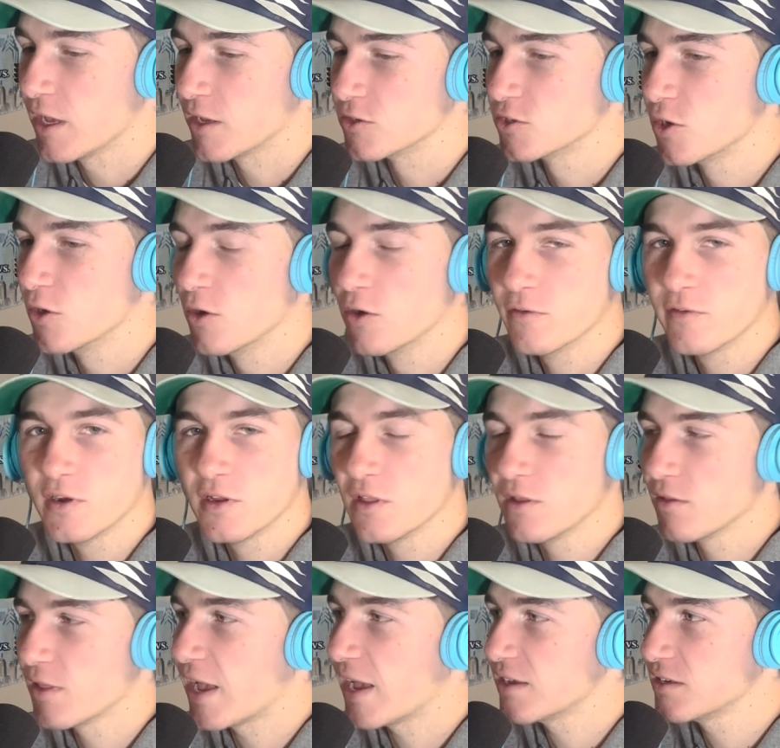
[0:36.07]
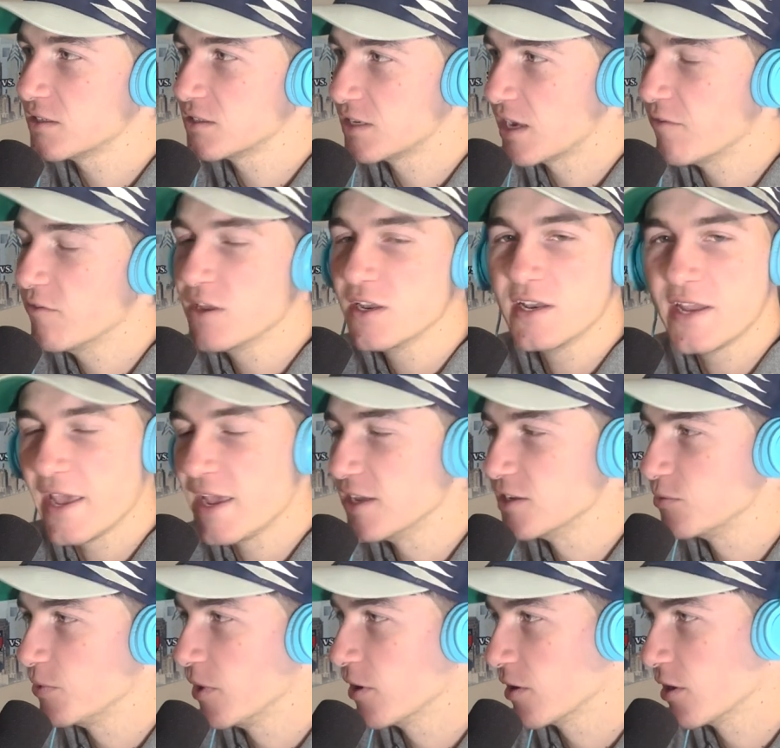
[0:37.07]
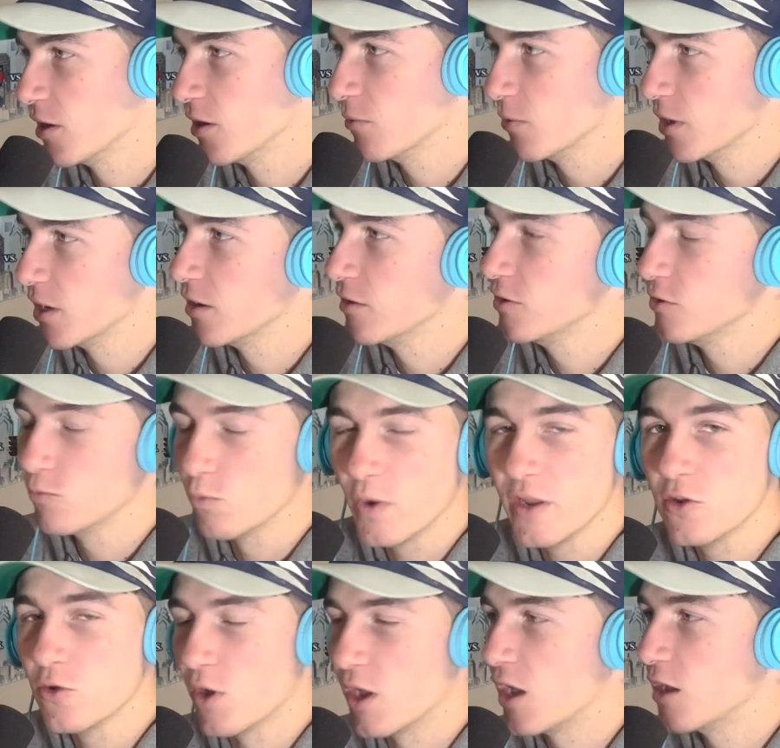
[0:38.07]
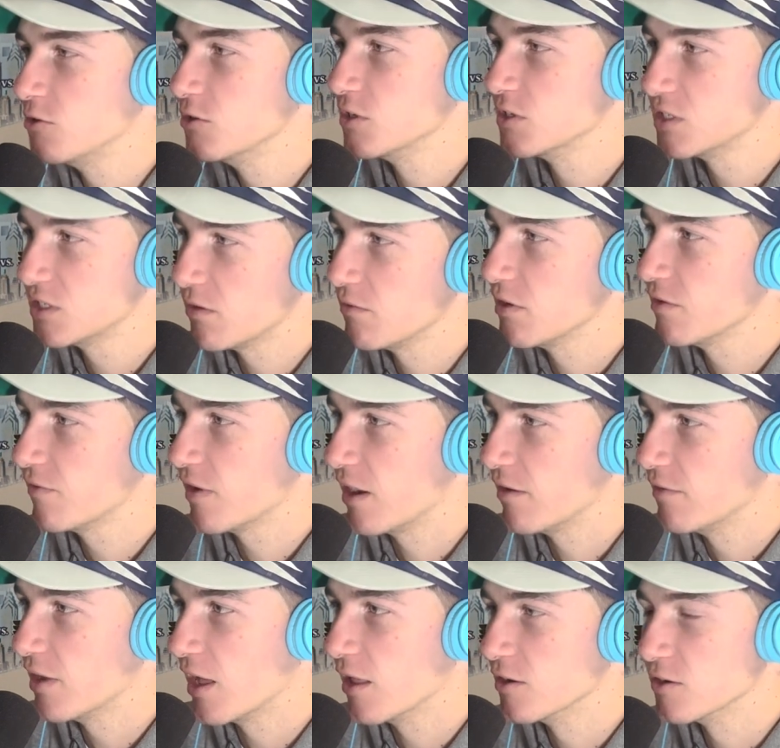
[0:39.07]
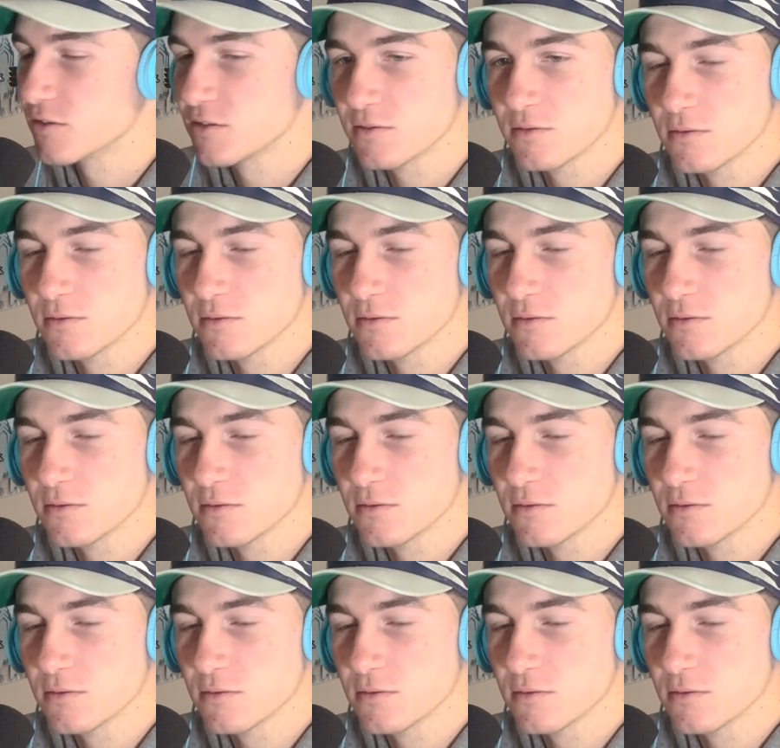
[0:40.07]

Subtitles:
so over the last 7 days, we are going to win you $175.